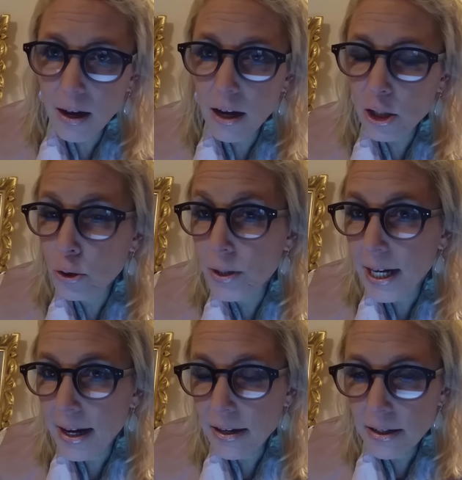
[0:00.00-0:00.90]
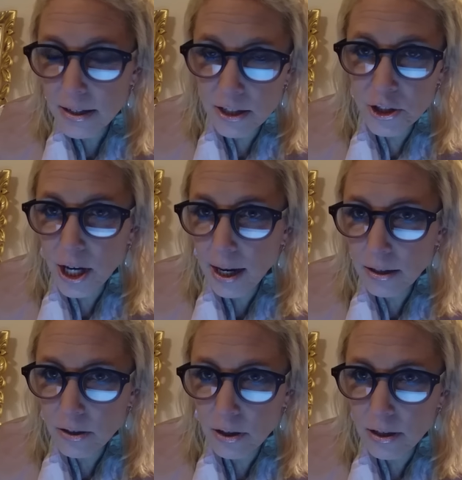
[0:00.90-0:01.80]
uh, created in
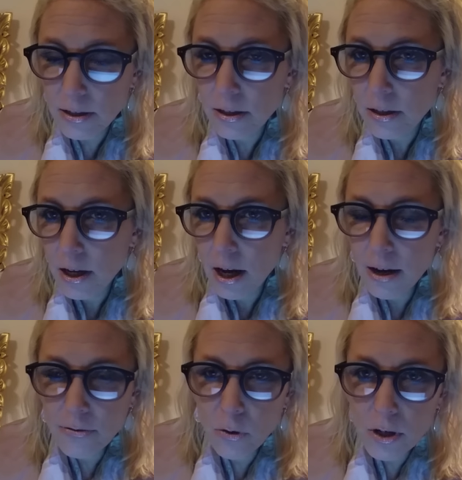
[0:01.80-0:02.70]
childhood, of